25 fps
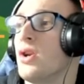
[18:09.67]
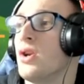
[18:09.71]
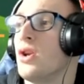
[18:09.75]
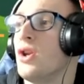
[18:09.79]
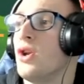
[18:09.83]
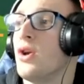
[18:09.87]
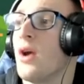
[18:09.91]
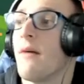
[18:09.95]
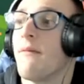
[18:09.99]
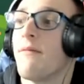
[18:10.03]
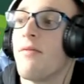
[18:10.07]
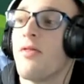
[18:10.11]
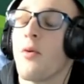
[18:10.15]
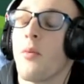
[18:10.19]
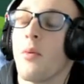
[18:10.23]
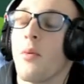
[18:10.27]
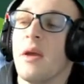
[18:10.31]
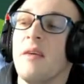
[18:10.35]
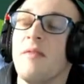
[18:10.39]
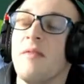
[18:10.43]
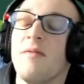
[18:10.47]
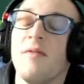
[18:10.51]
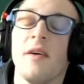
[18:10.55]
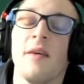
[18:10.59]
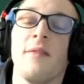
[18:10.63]
You have
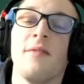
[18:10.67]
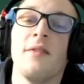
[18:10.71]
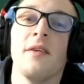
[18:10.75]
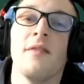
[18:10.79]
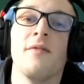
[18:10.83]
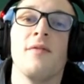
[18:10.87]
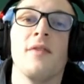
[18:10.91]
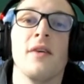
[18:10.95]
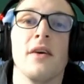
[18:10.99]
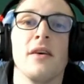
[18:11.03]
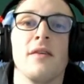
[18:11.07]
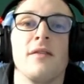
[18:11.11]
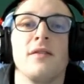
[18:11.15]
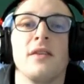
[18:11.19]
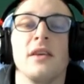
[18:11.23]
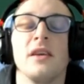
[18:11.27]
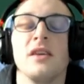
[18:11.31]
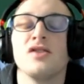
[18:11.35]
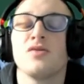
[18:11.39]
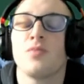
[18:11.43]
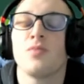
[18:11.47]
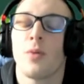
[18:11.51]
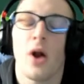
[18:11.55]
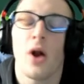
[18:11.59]
three 50 50s.